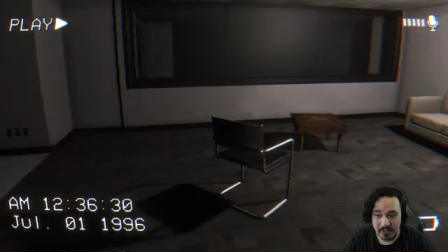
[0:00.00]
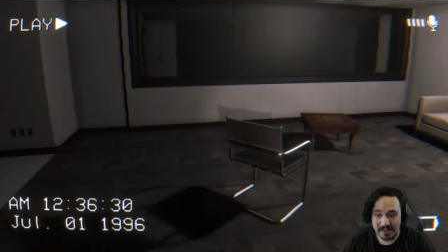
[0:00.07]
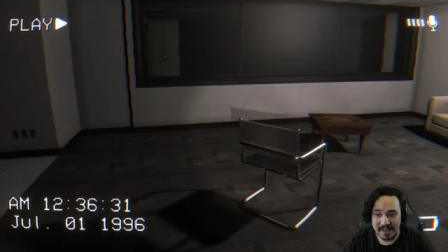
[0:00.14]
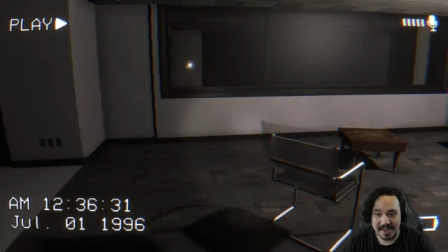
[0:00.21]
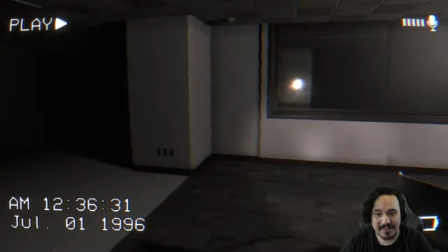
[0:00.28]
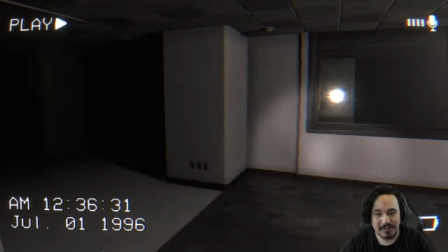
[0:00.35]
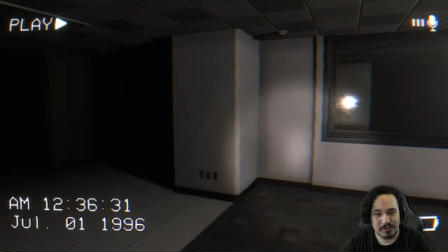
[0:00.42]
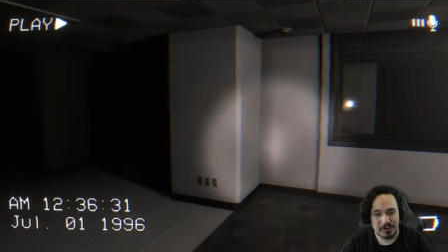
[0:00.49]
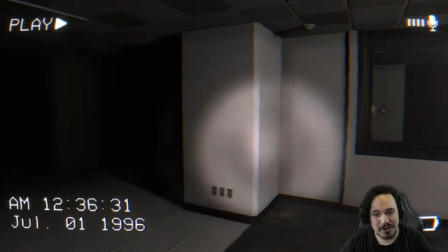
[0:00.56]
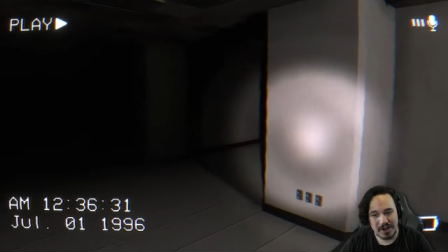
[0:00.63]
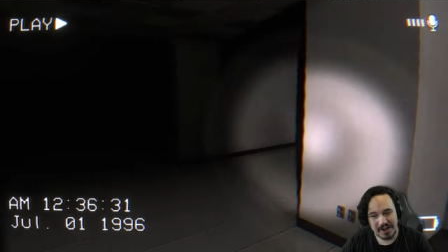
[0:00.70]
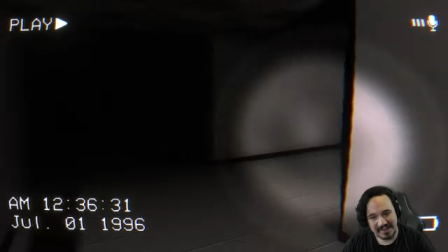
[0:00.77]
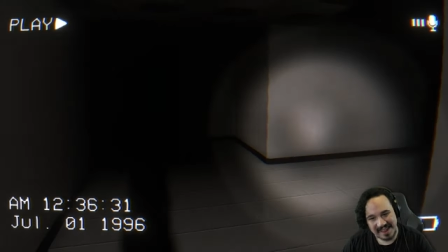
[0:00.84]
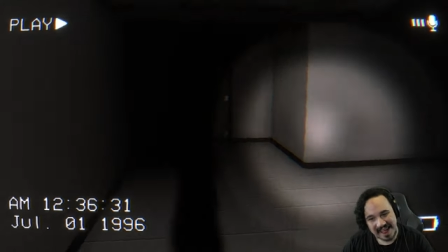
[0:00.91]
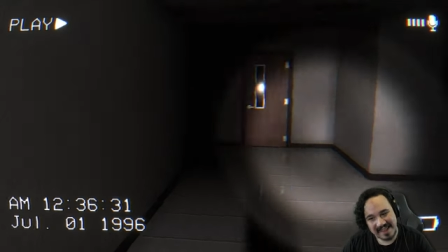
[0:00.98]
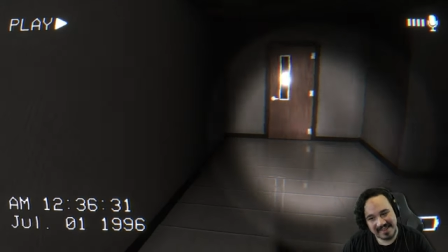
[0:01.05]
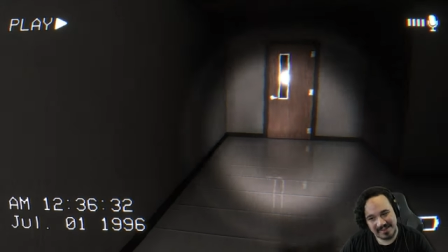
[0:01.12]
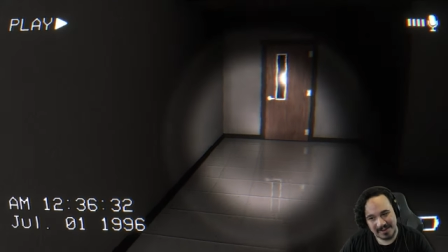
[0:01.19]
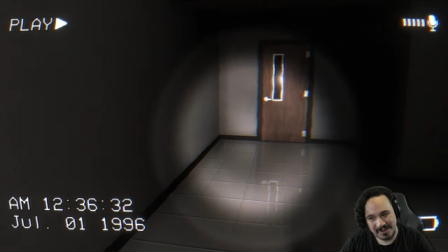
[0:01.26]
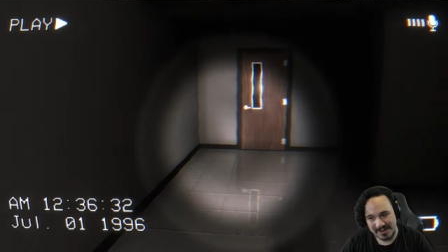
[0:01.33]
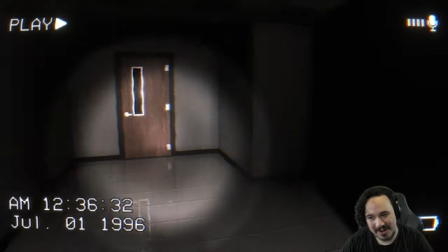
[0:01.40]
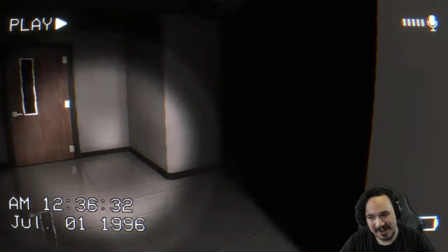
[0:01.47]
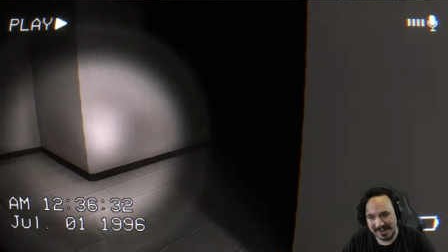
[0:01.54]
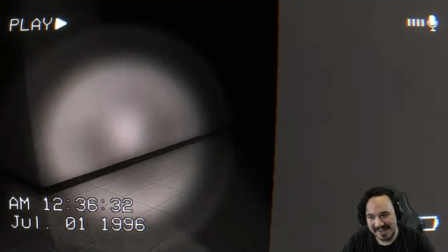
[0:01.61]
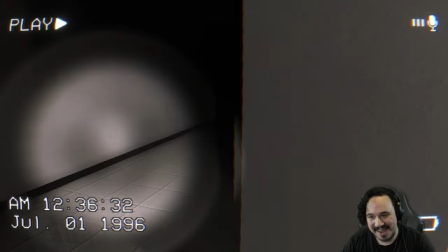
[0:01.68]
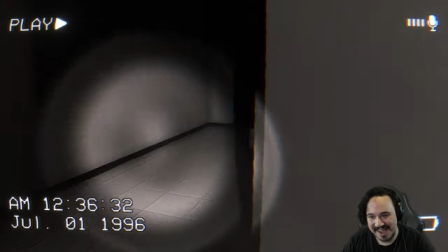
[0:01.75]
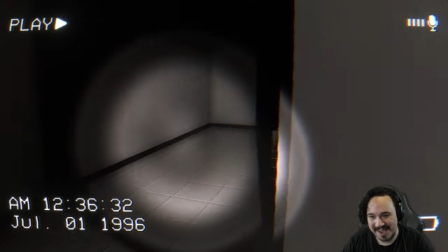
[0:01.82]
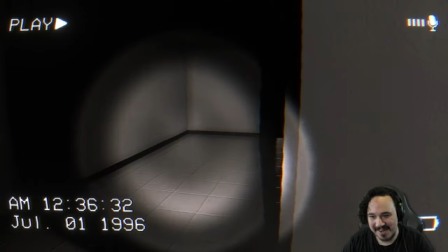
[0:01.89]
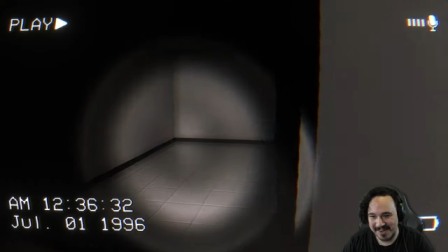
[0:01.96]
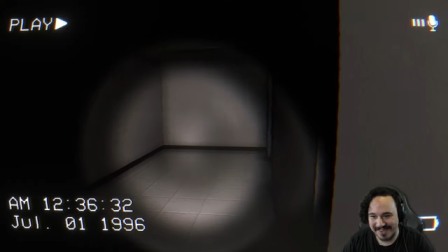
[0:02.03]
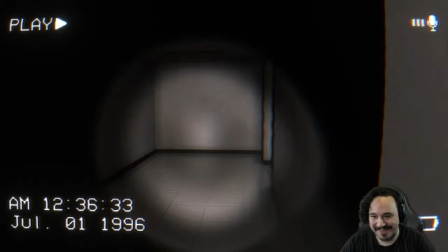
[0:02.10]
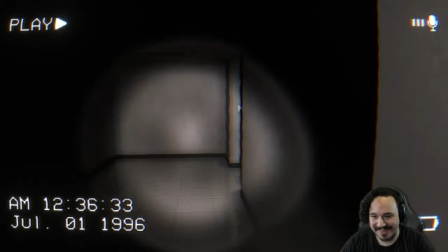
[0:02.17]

the lights turn on. Not so dark now, is